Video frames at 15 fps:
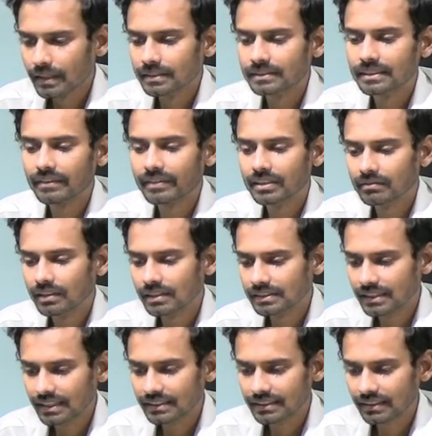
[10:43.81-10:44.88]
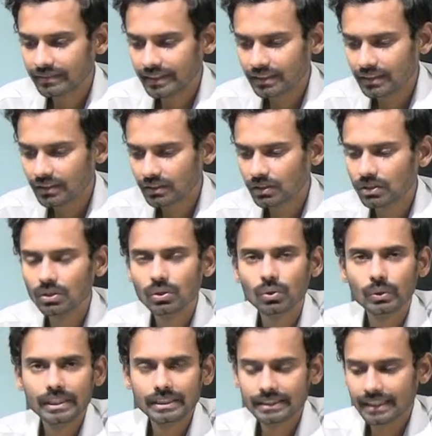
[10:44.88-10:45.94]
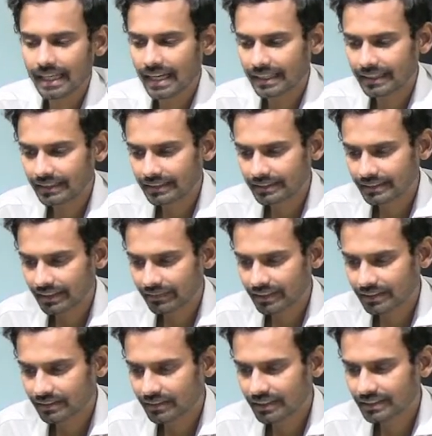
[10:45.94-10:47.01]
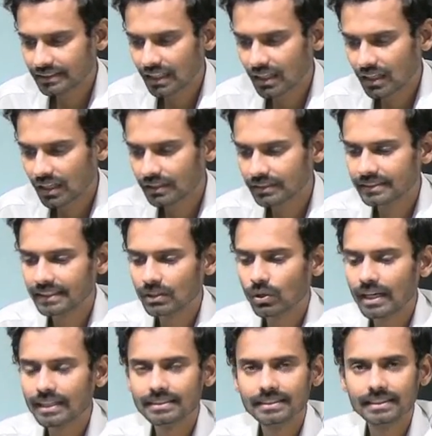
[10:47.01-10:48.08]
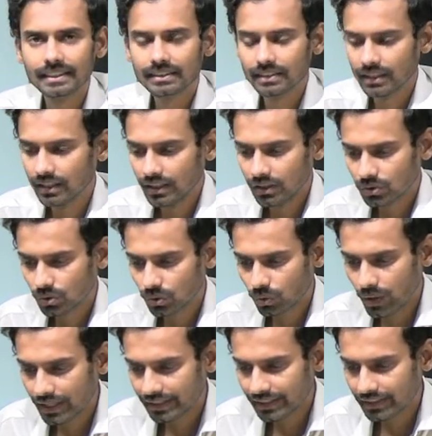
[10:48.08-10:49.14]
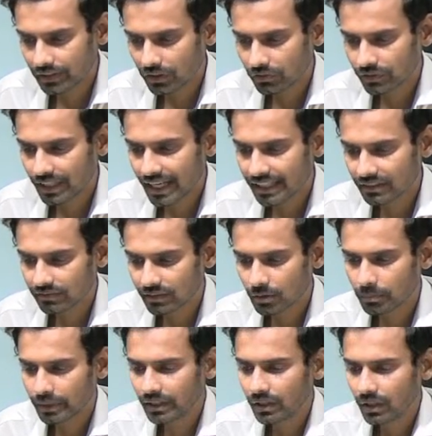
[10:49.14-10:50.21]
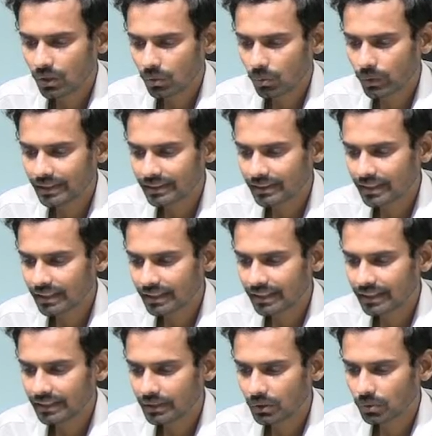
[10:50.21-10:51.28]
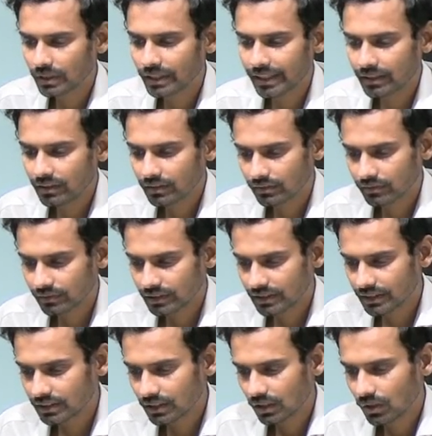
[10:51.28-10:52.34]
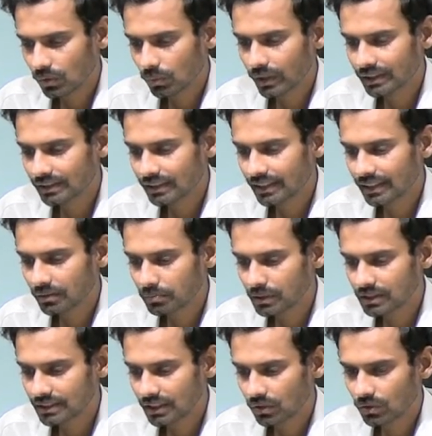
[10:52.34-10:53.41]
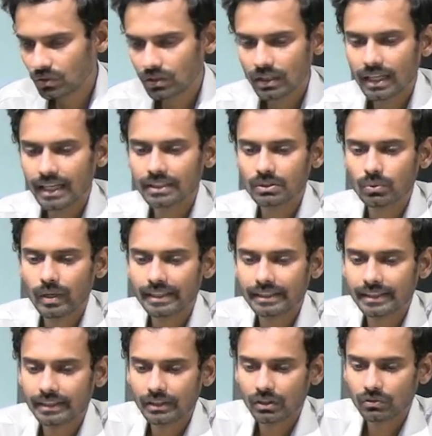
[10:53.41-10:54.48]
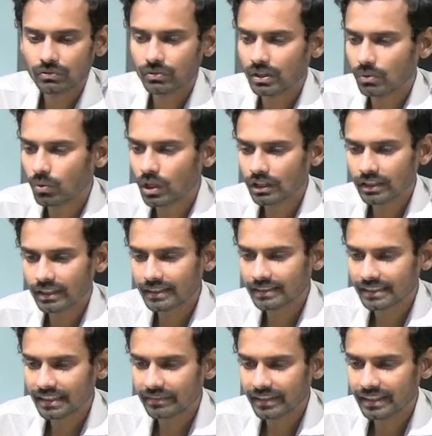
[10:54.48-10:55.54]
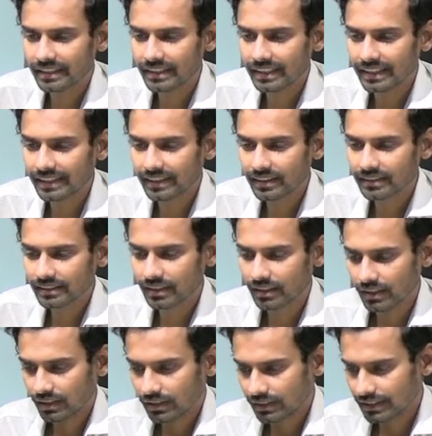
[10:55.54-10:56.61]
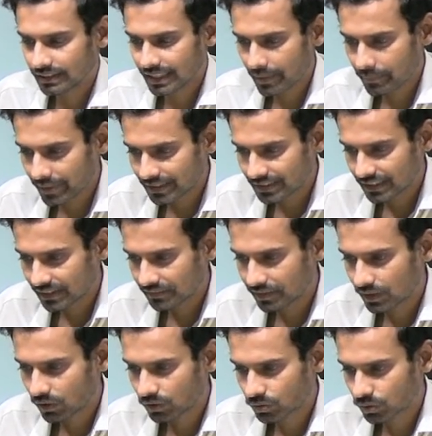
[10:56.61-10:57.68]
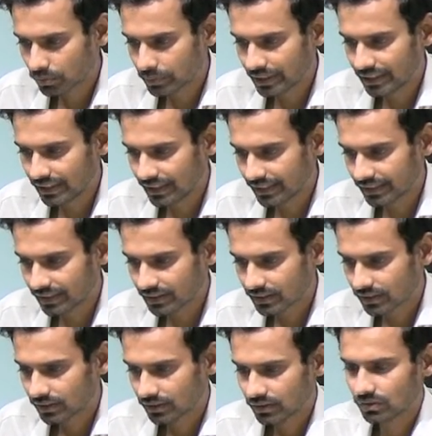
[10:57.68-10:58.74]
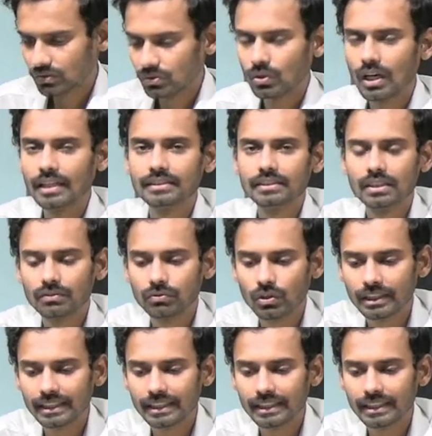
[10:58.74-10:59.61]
7 ones are 7, 2 is carry, 7 threes are, and 0 as it is. So quantity of tank will be 130 into 10, which is 1300. As quantity of water is given in liters, this capacity will also be in liters. So answer for the